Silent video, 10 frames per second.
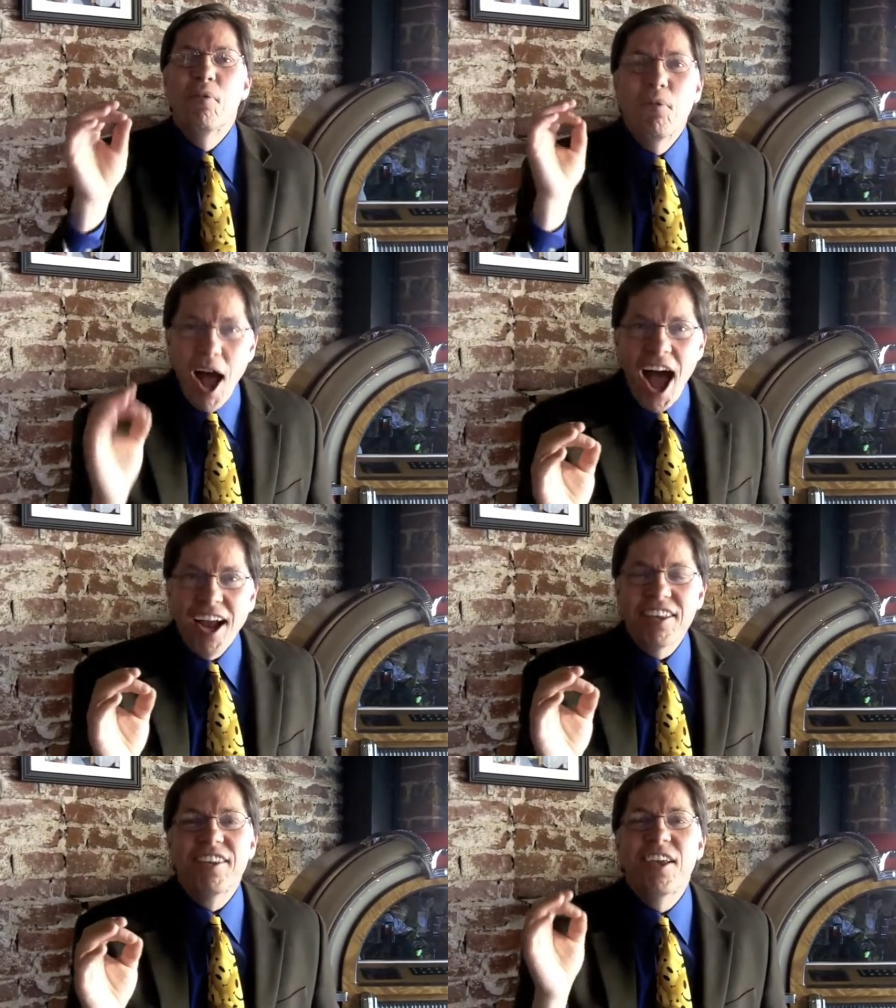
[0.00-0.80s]

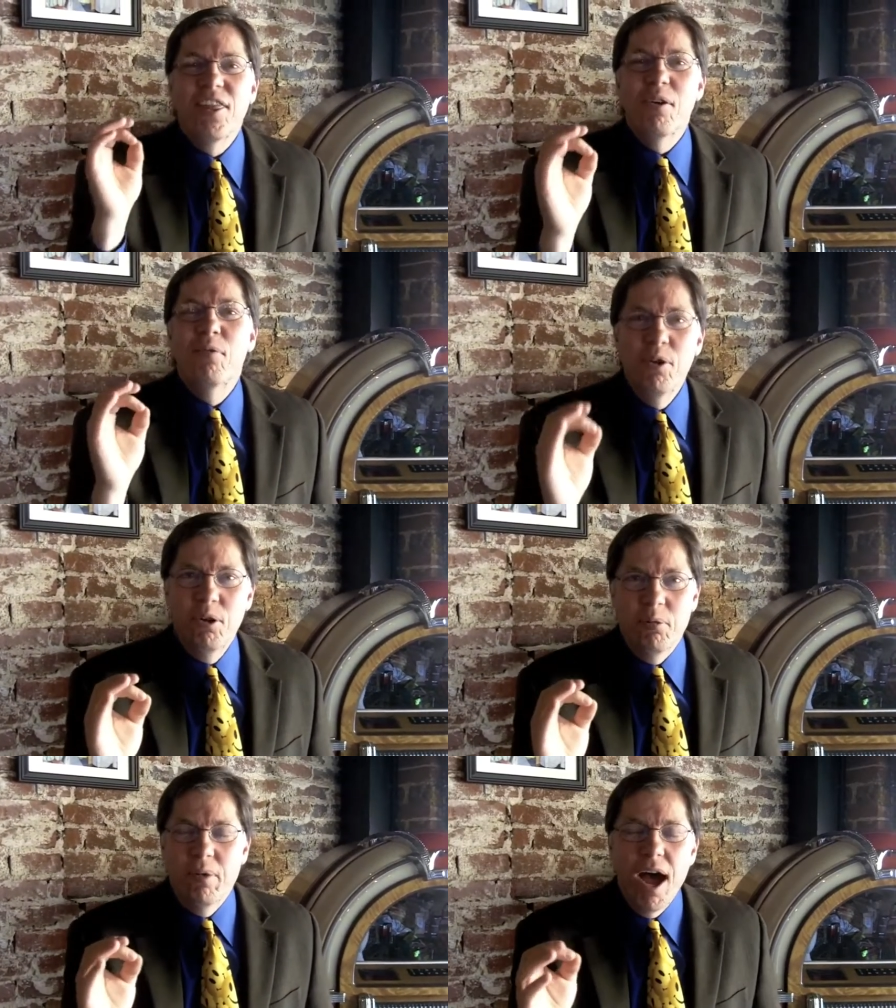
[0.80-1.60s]
Rocks the
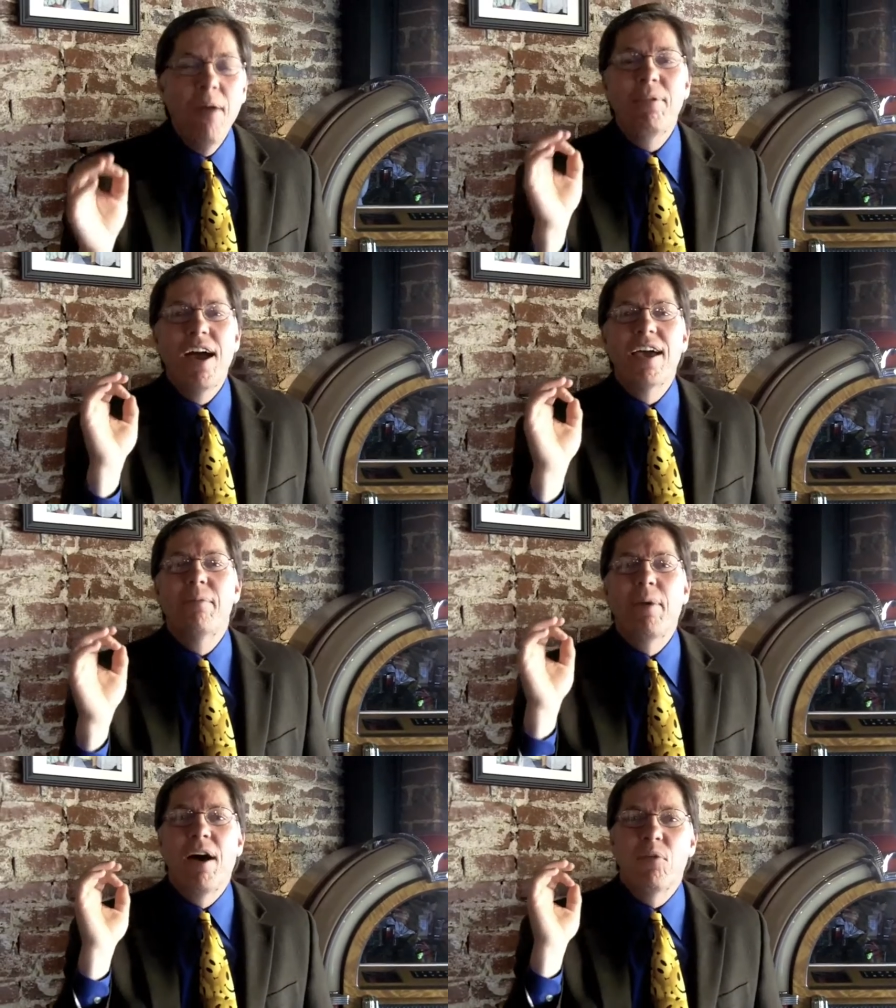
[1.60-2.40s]
room. I'm talking
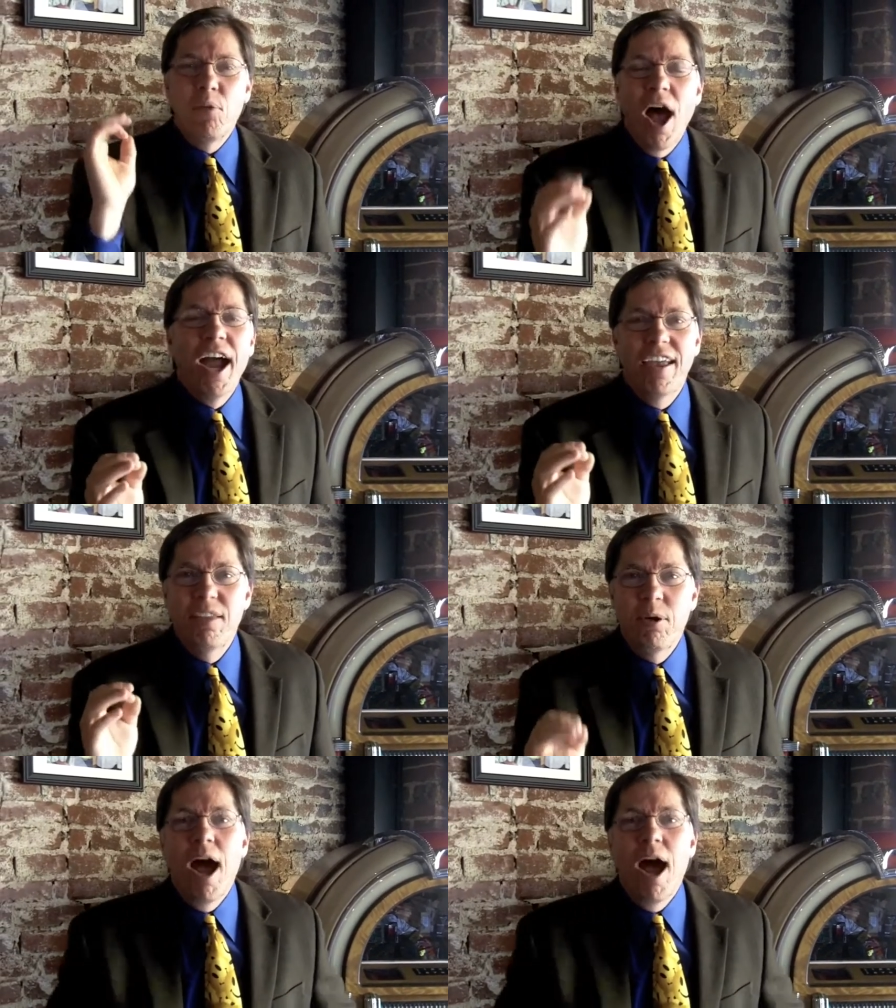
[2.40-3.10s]
about rocking the room.